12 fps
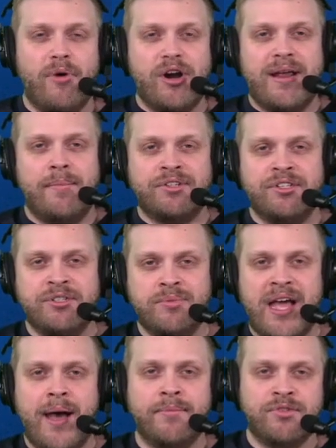Martin Emerson some
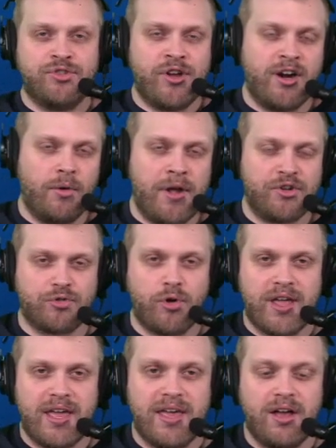time and trade away
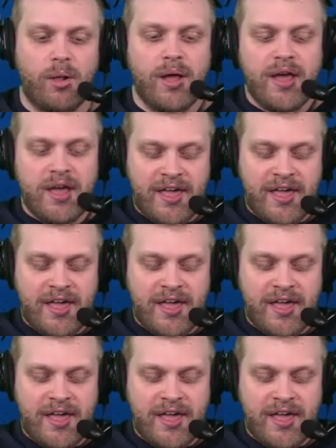Troy Hill.